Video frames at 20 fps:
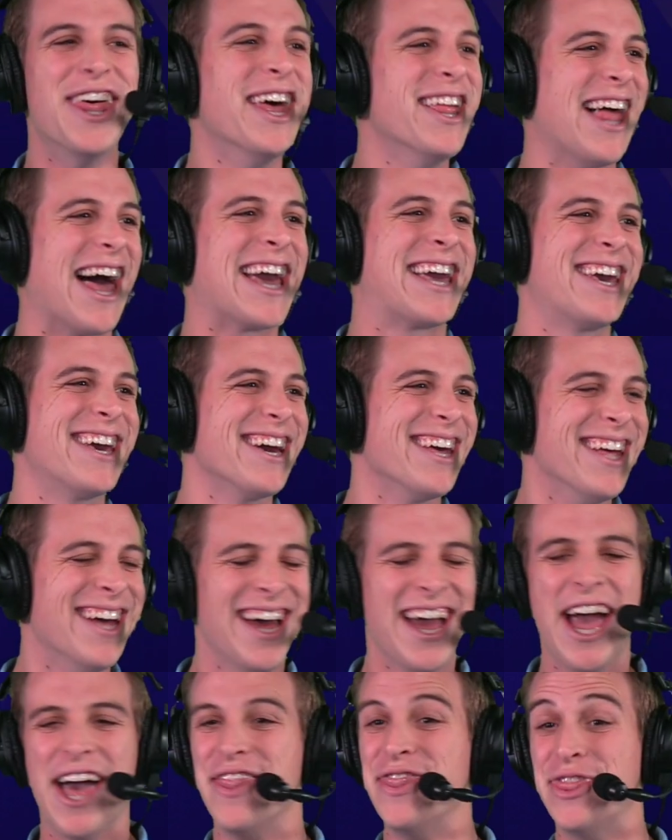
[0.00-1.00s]
like,
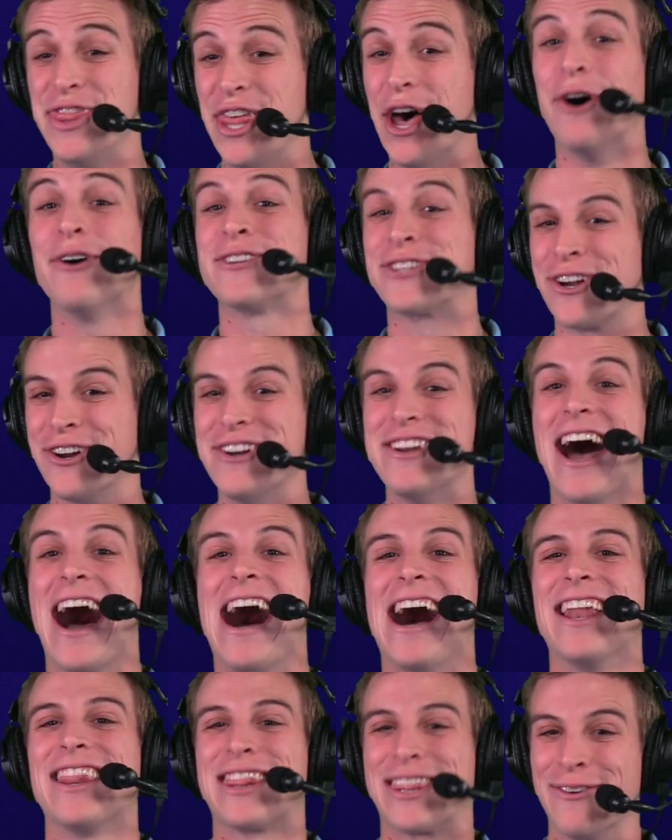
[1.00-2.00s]
those are
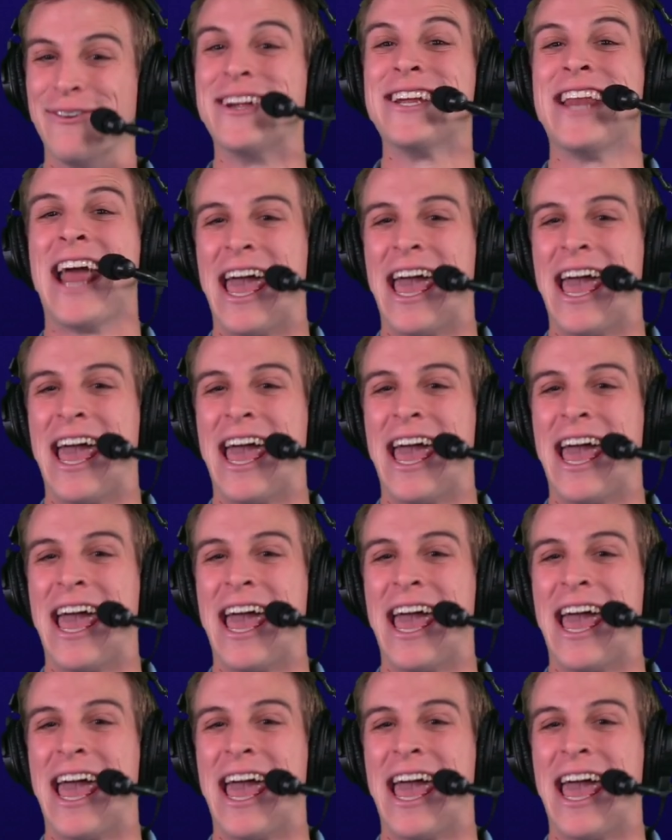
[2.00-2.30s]
not three